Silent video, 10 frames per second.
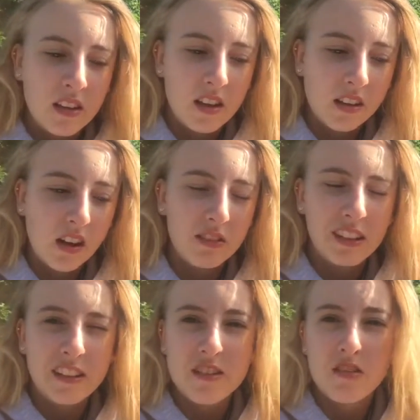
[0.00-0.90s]
I can't
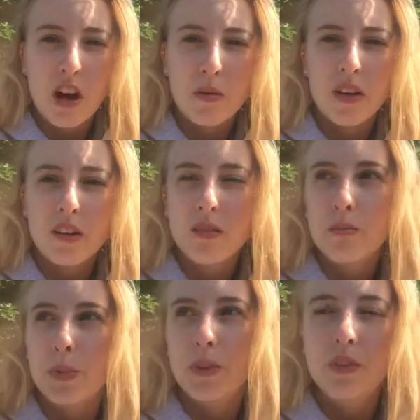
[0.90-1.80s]
really describe it,
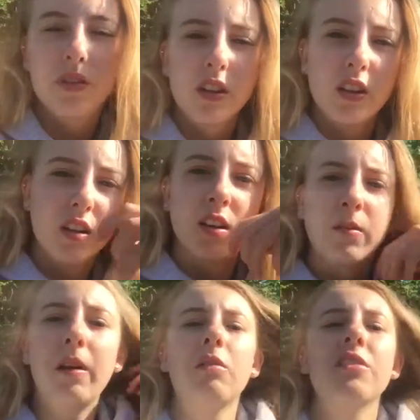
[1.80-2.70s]
but
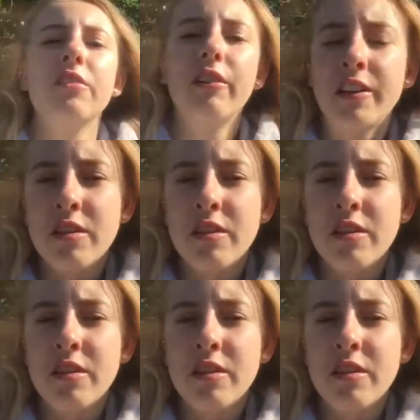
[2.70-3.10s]
I